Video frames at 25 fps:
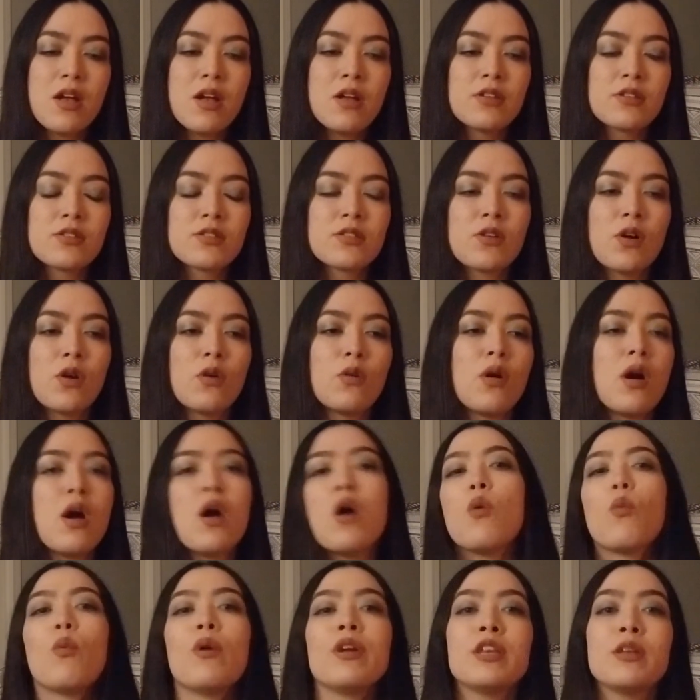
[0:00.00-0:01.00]
So
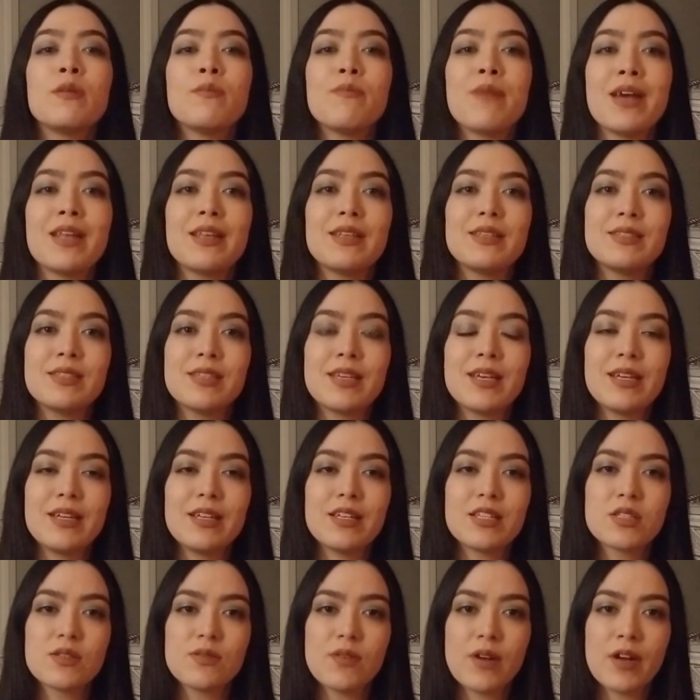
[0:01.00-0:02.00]
when you meditate,
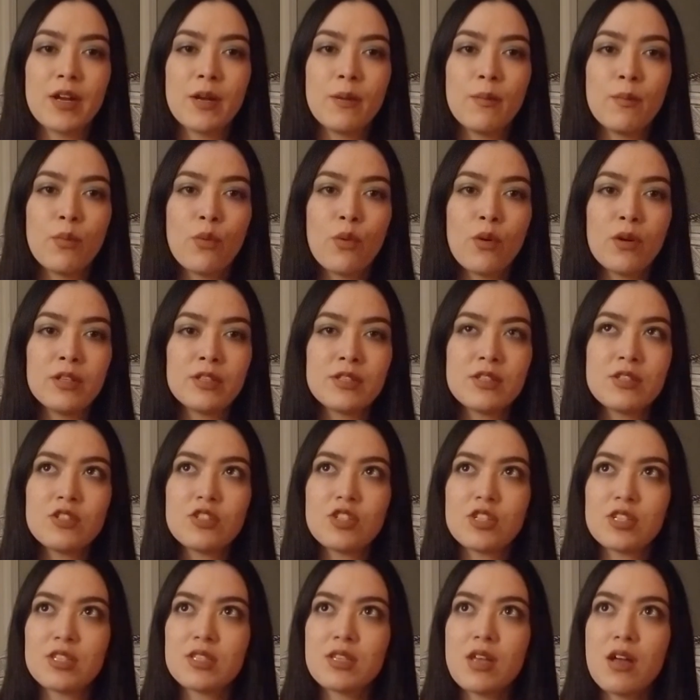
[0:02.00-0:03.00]
it's very important to
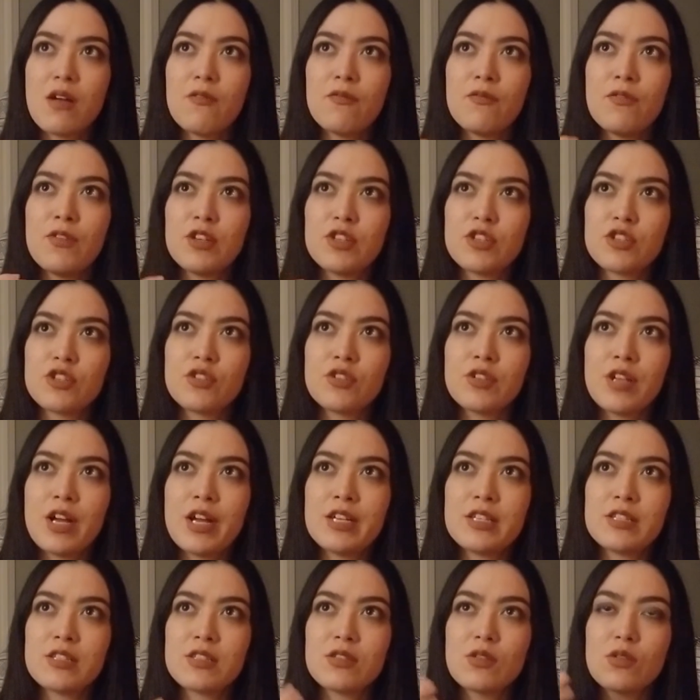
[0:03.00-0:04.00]
just
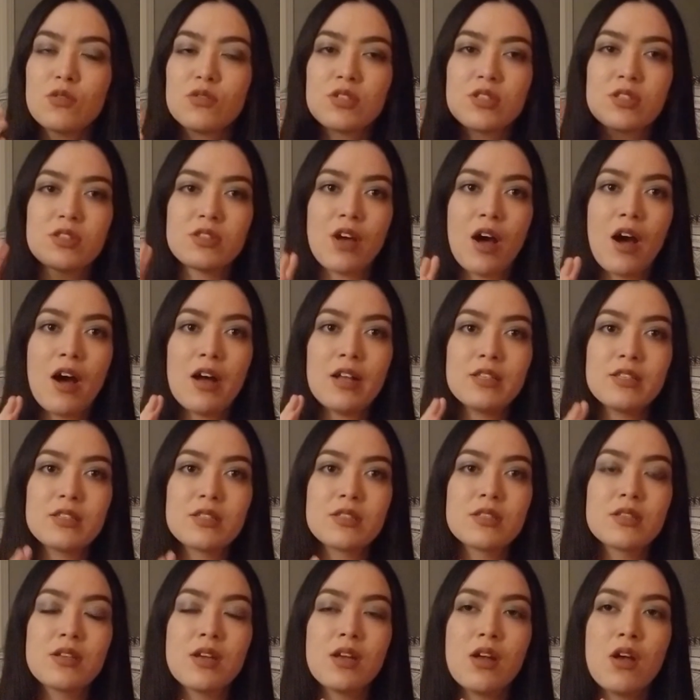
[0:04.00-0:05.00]
visualize those
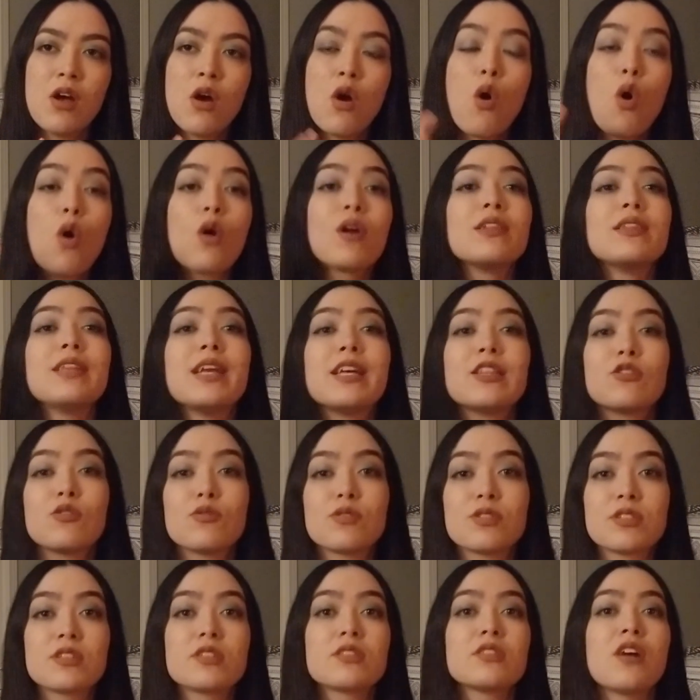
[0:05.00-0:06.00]
thoughts or let
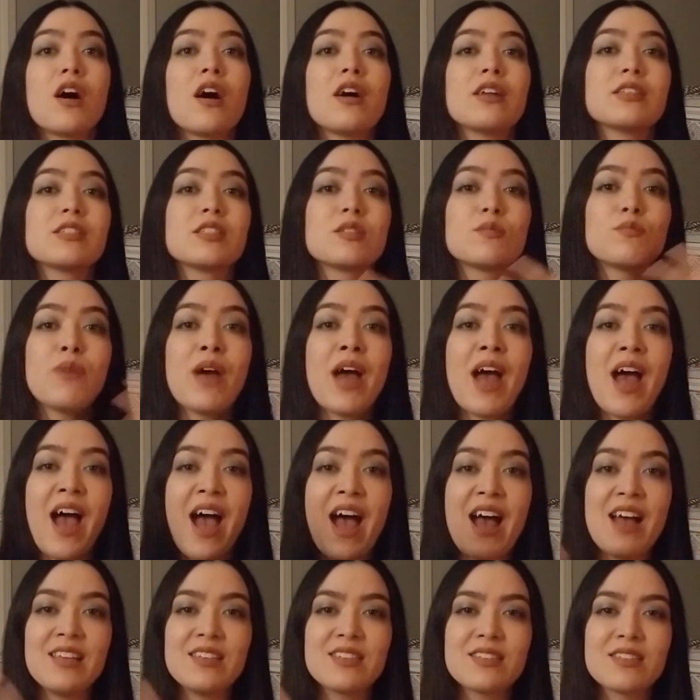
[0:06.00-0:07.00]
those thoughts
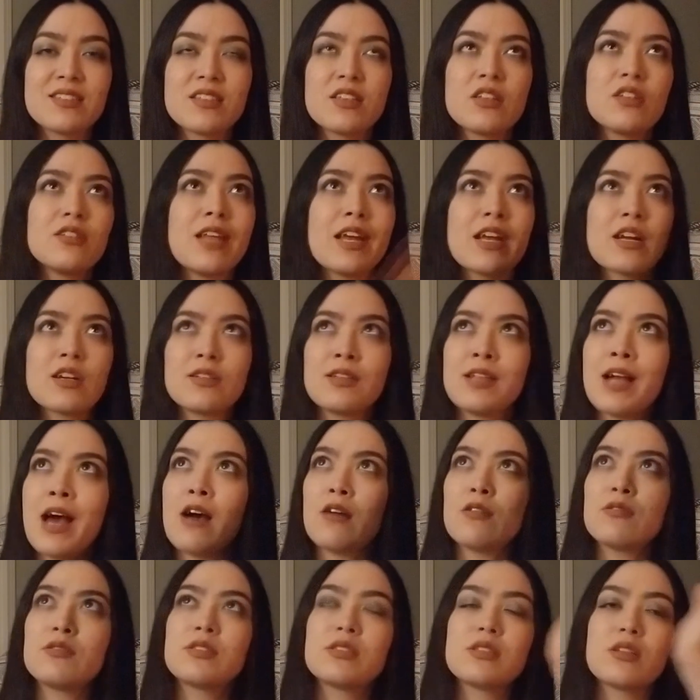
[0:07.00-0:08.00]
pass like
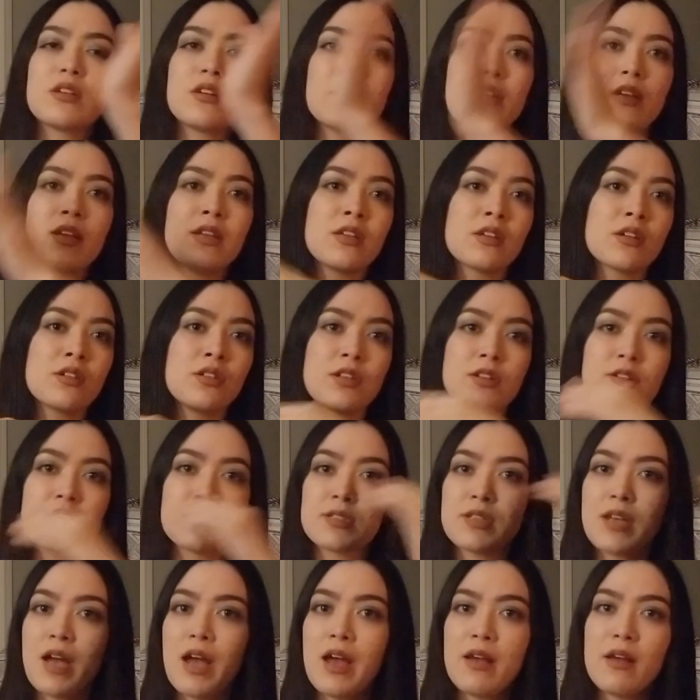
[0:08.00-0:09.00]
clouds in a clear
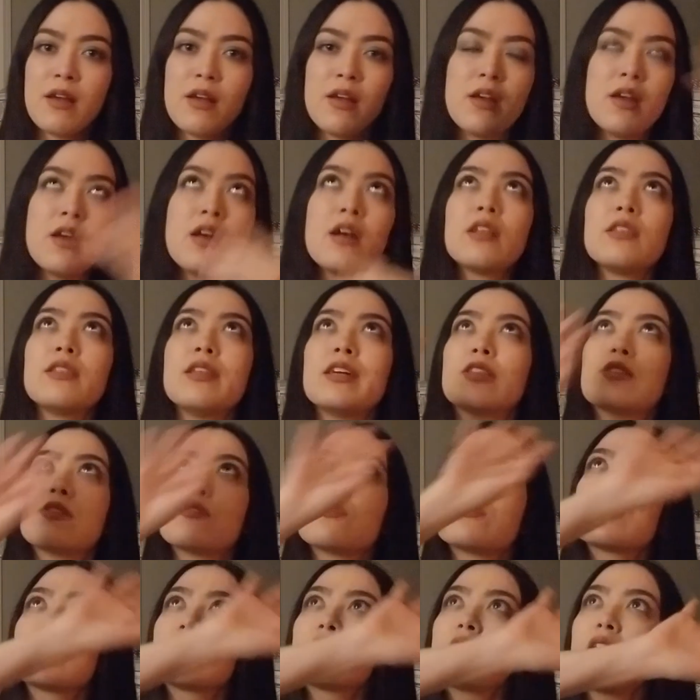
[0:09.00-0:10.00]
sky. Let
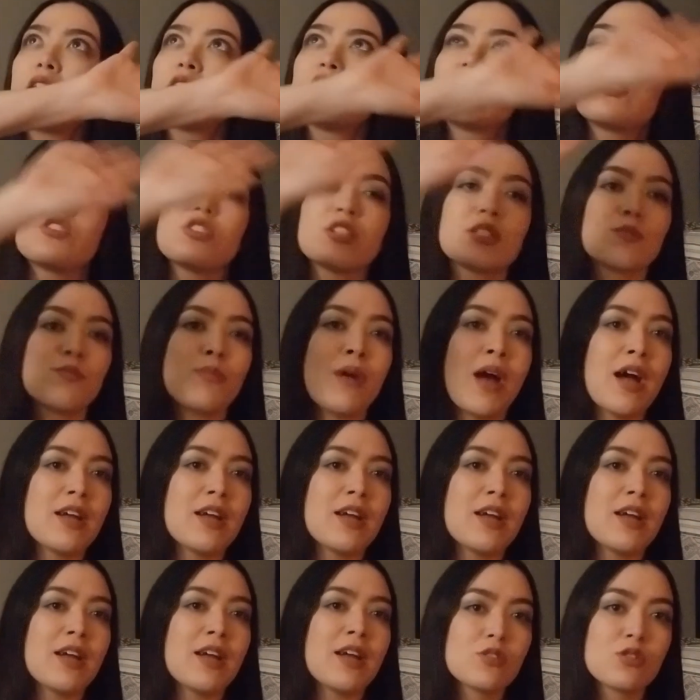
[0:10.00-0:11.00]
those thoughts just
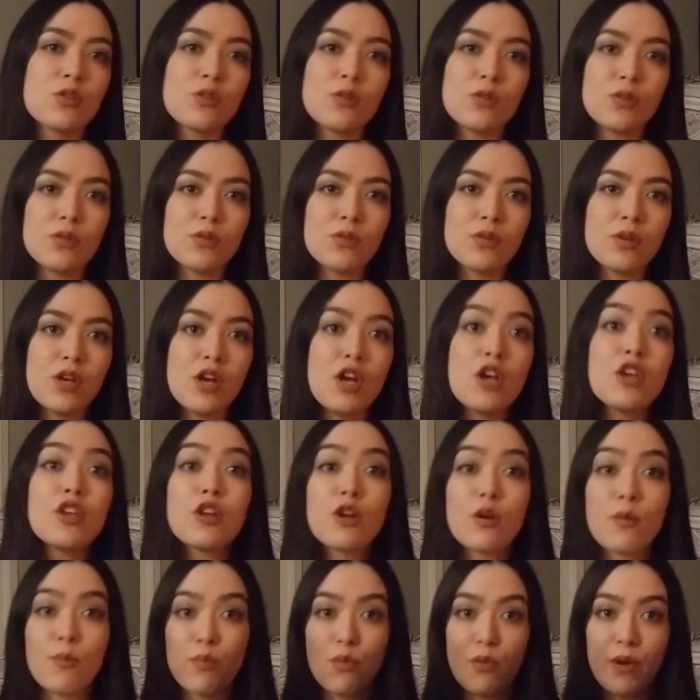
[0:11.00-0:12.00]
pass through
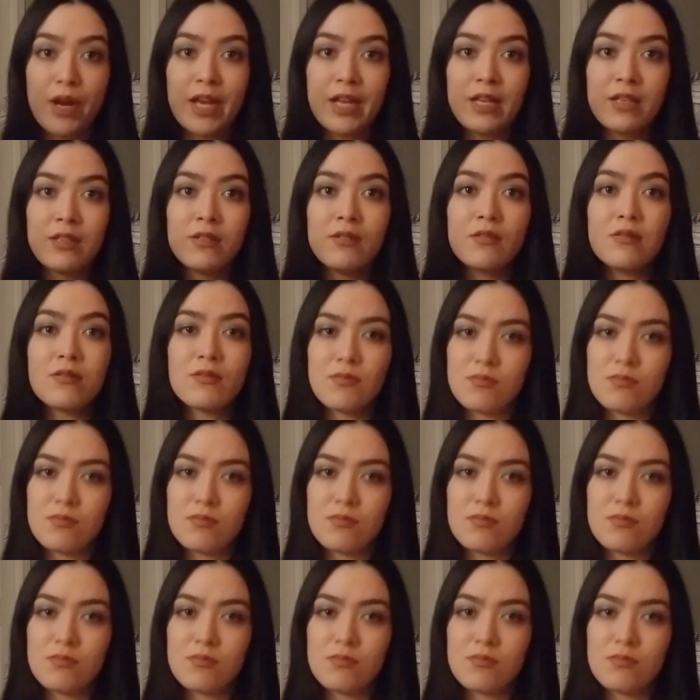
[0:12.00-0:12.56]
your brain,